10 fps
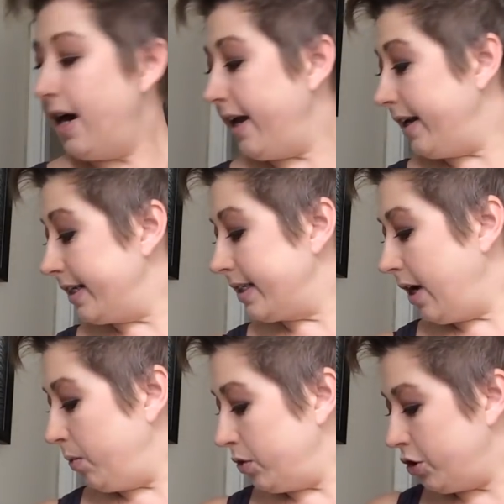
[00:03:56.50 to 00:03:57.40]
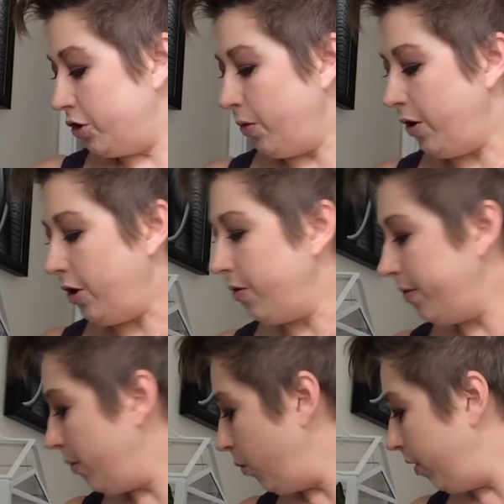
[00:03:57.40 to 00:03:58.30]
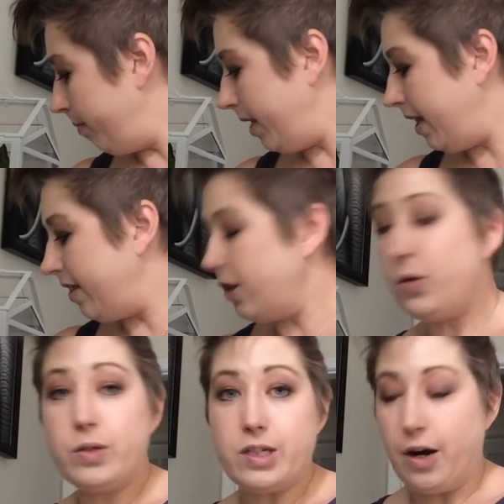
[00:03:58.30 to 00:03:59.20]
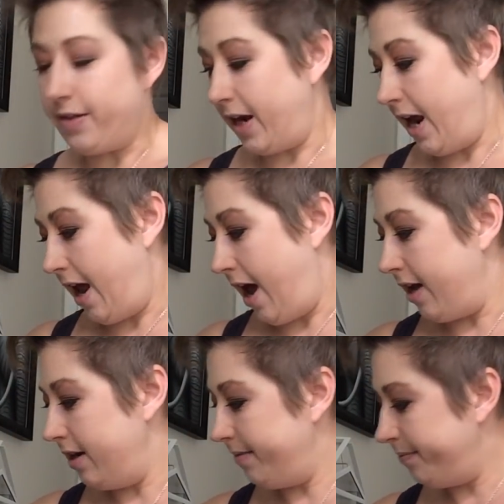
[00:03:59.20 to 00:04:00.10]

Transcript: I guess I will show you will be the new start that I had.